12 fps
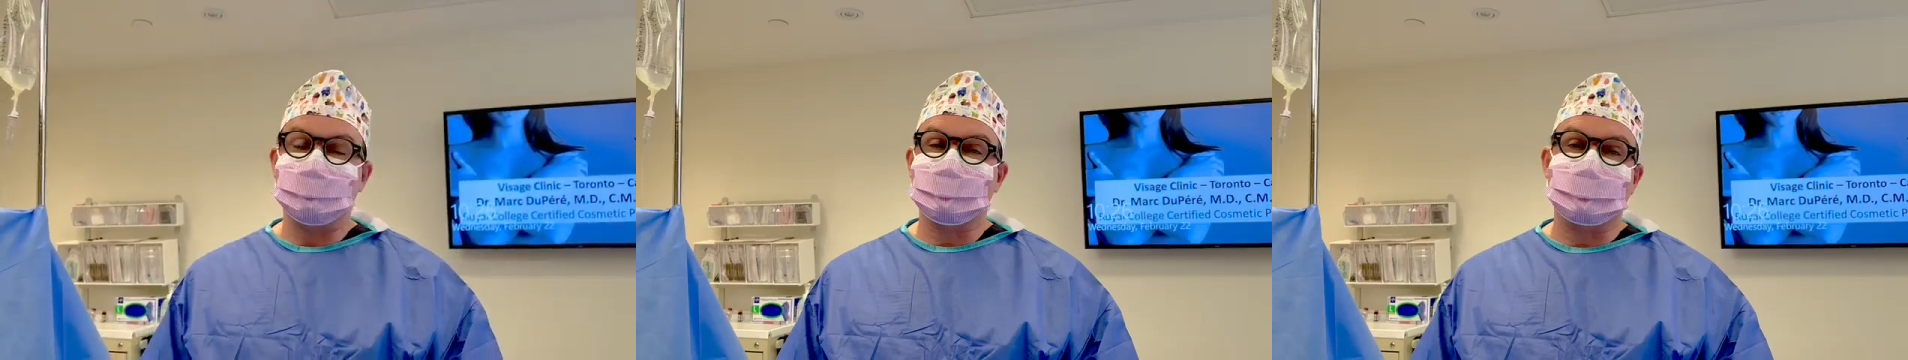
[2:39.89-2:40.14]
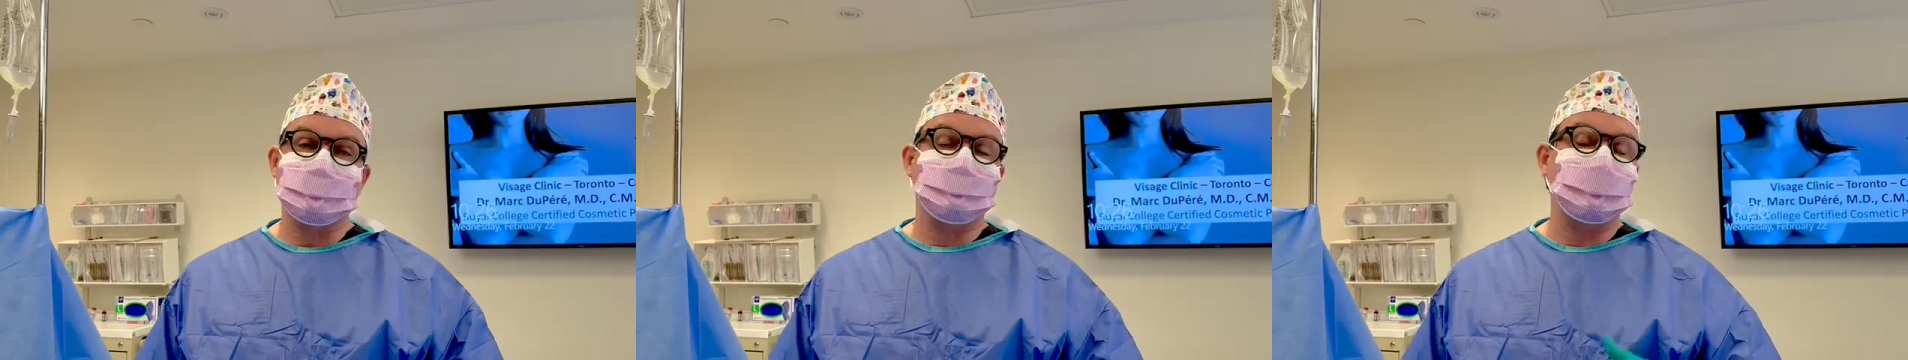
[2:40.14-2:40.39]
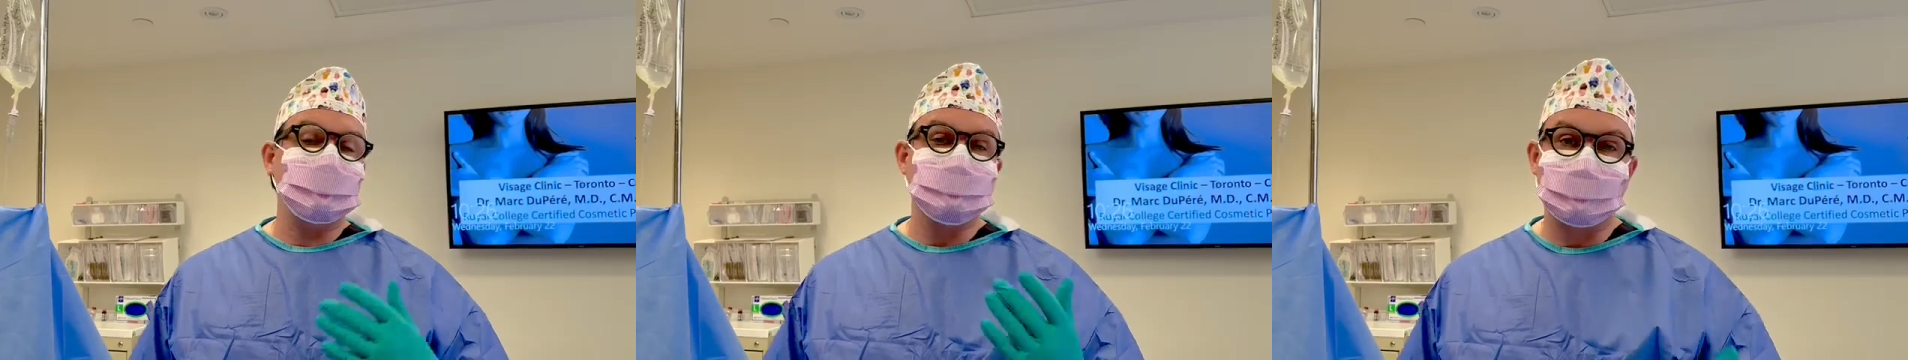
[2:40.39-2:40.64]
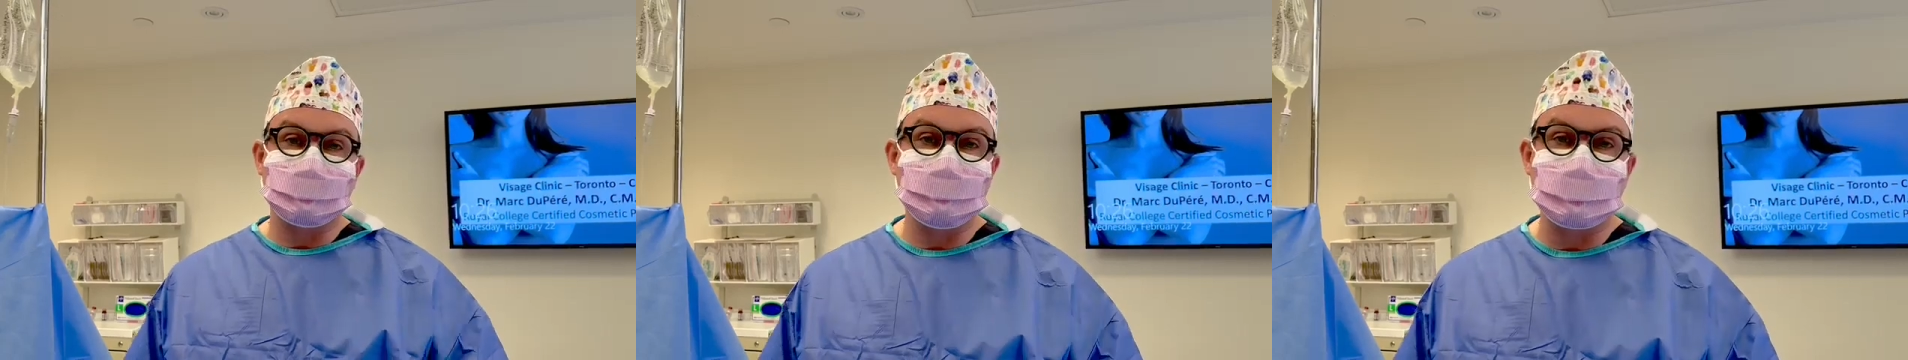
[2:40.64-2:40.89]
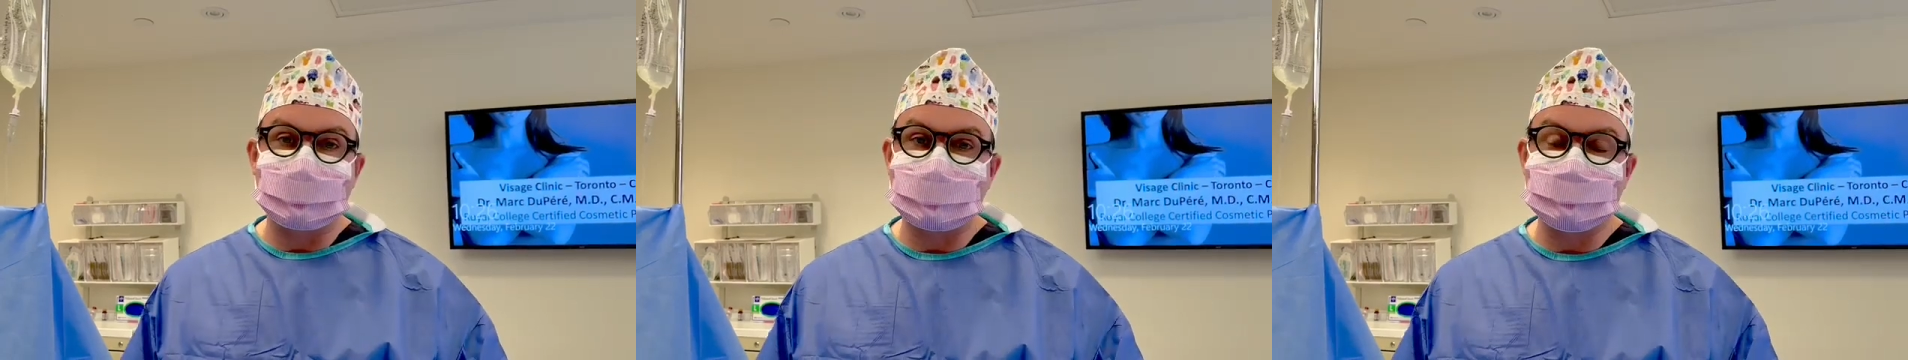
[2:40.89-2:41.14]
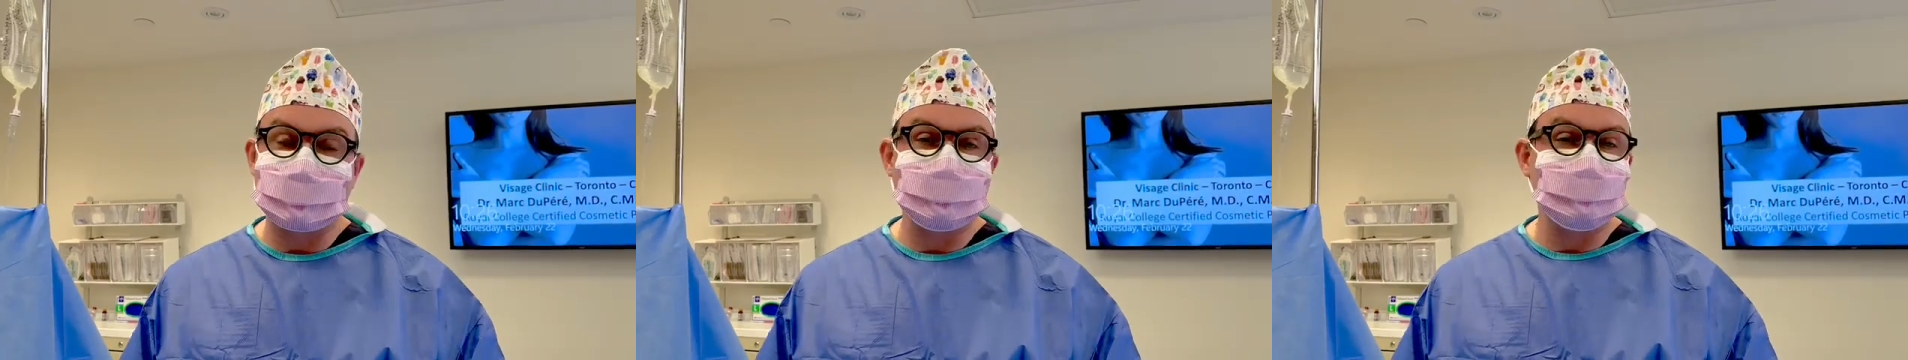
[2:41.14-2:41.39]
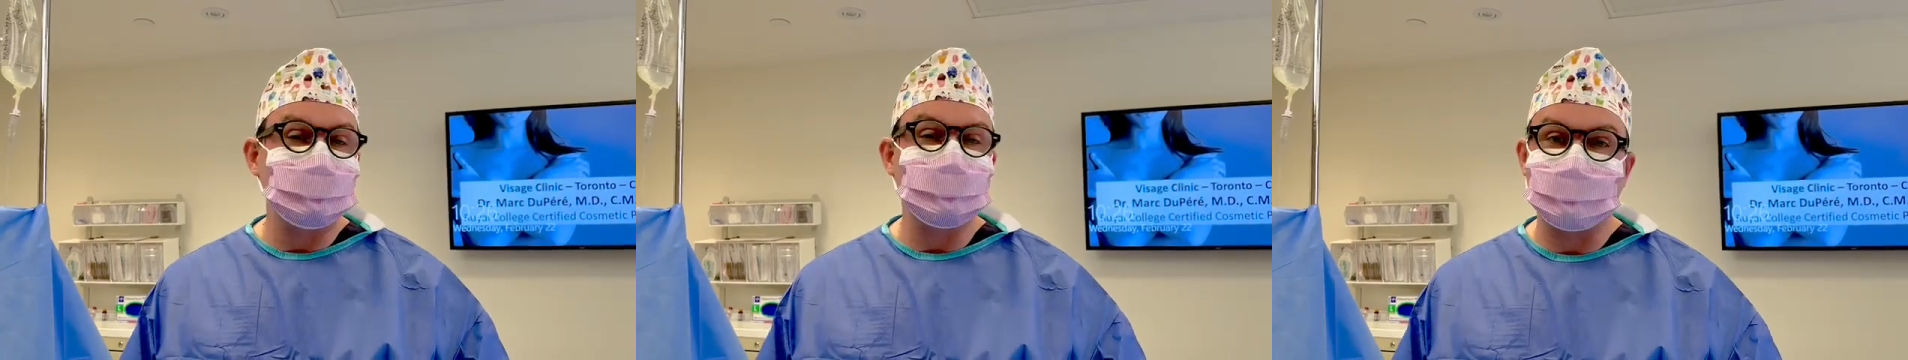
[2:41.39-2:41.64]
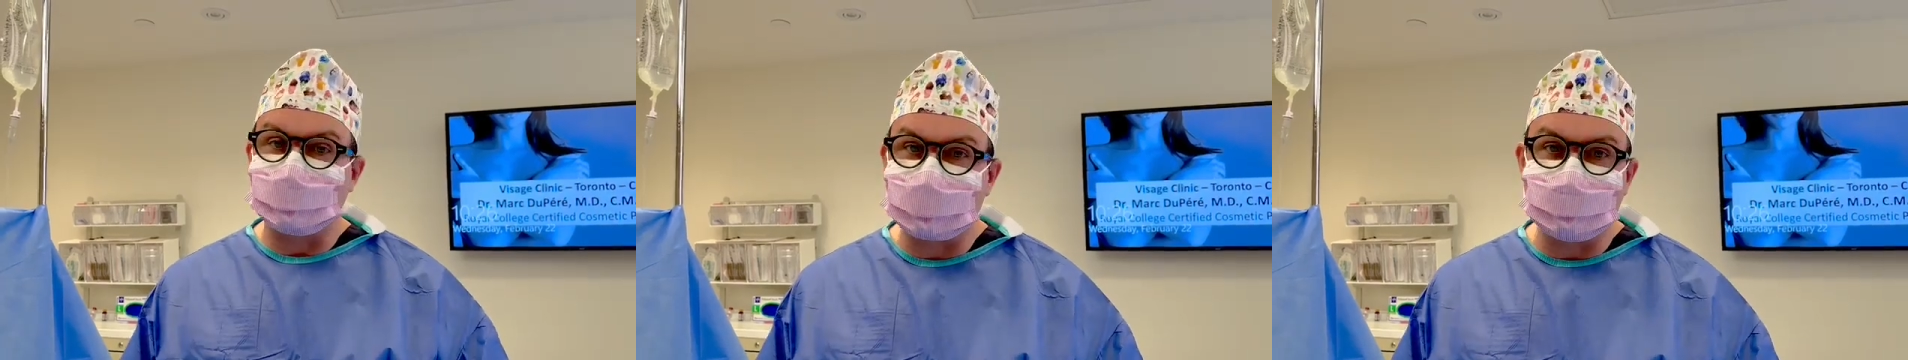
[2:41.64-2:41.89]
such as facial
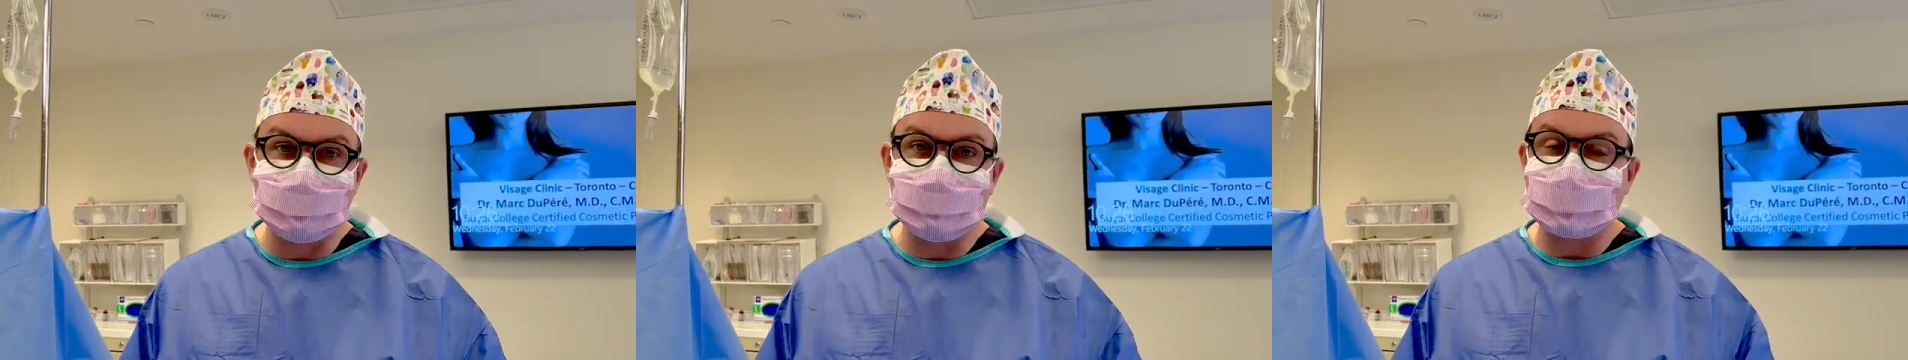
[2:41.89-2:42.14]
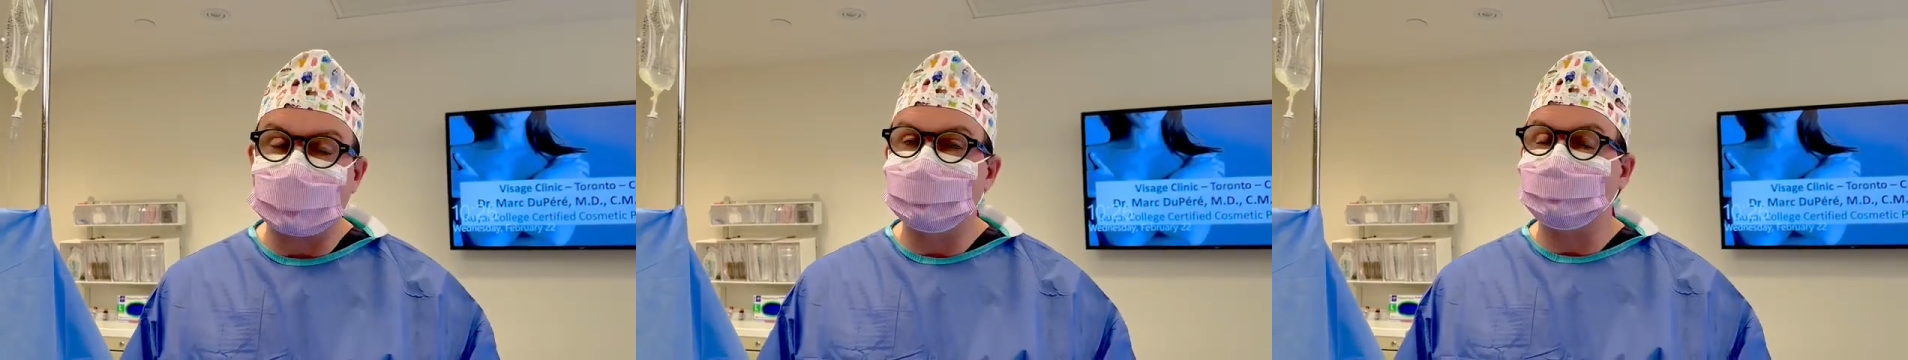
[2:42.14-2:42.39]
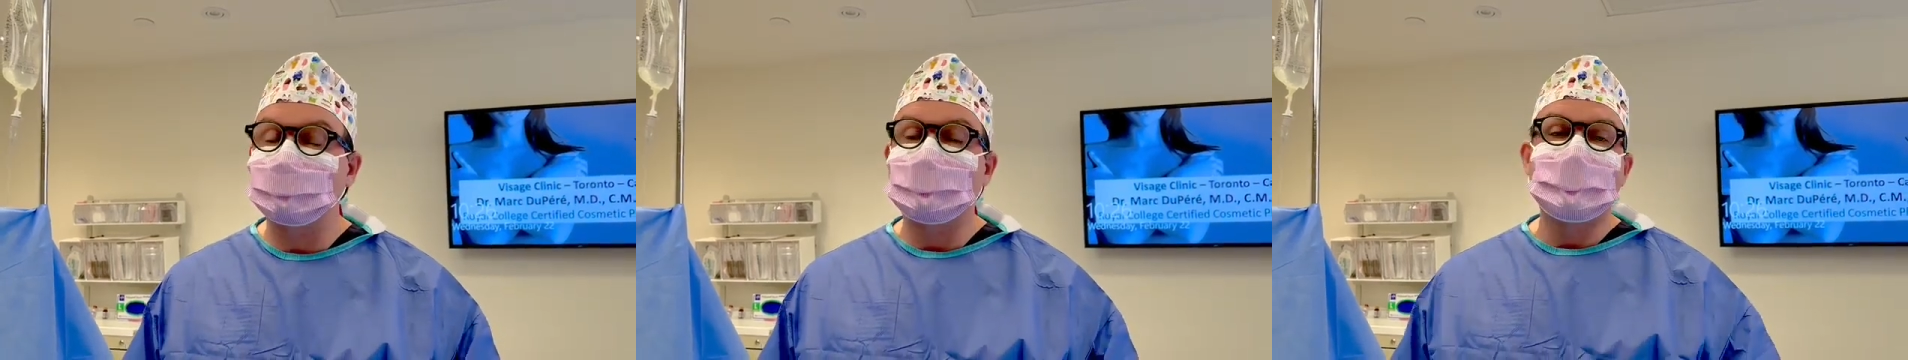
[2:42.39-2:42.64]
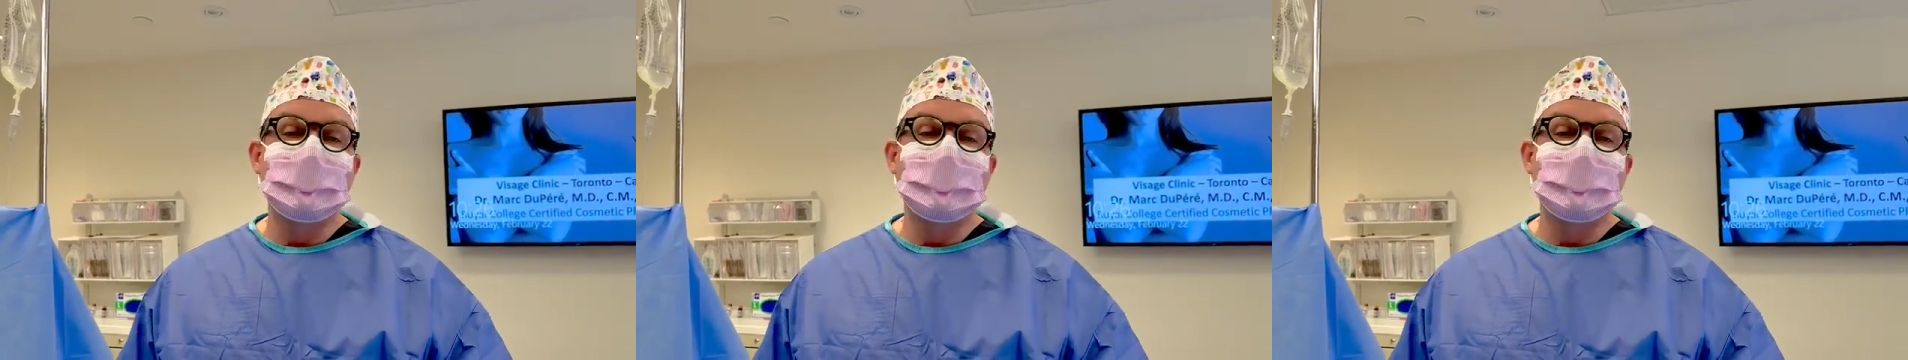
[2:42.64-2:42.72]
feminization, tracheal shave,